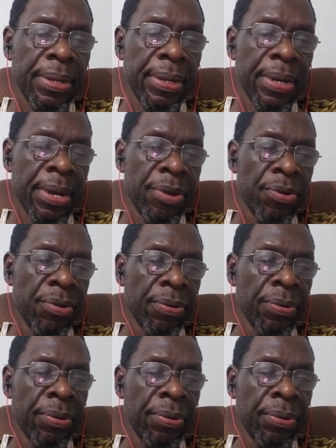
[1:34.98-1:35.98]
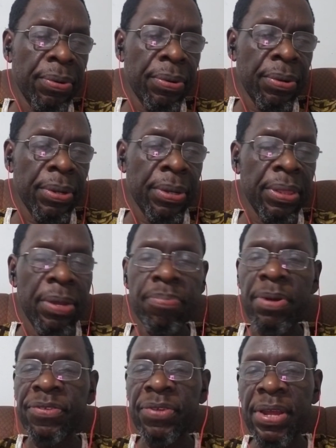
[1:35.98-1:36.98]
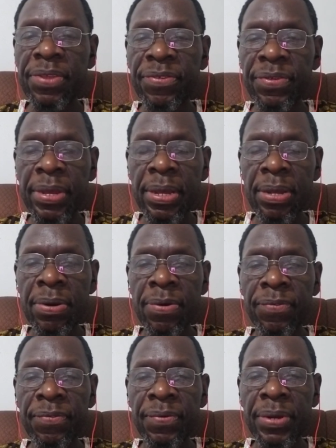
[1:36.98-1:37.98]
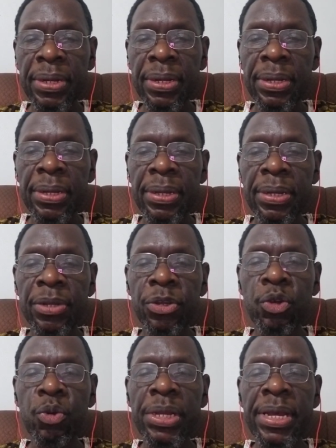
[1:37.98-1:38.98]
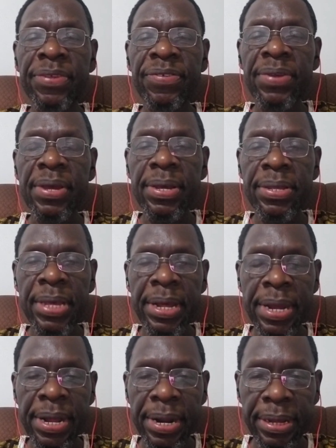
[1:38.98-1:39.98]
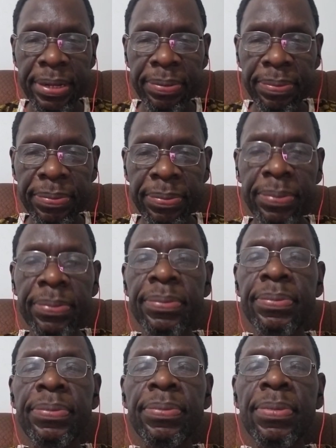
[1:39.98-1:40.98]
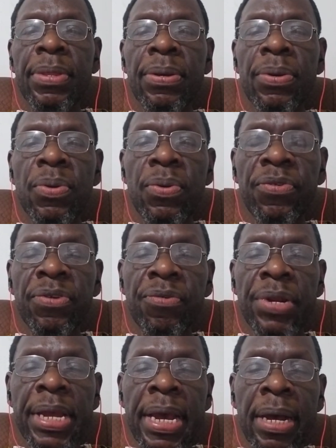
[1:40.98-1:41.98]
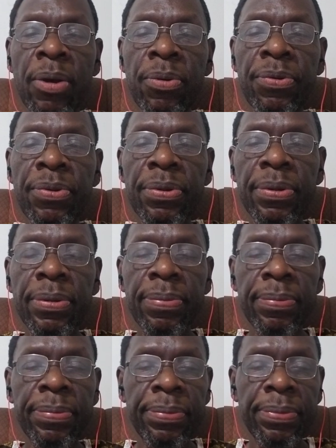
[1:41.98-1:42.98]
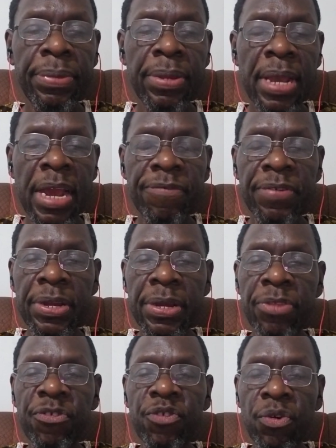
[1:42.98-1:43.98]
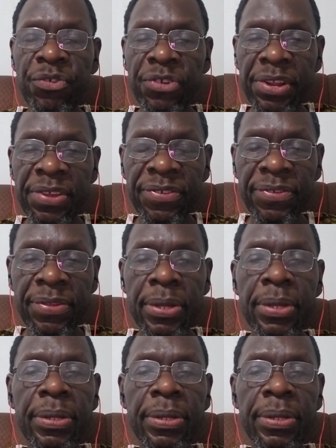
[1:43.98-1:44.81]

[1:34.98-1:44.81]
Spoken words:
under the presidency of Julius Nyerere, who is a renowned African socialist.